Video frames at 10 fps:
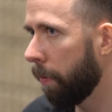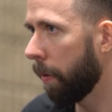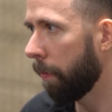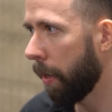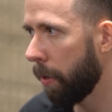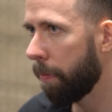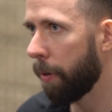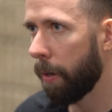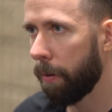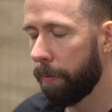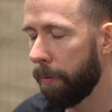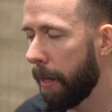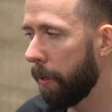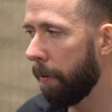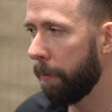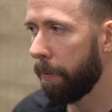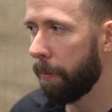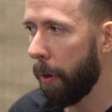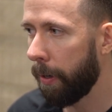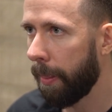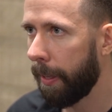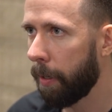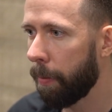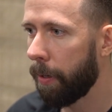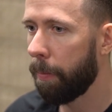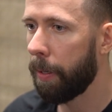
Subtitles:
I'm very proud of, very fondly think about it,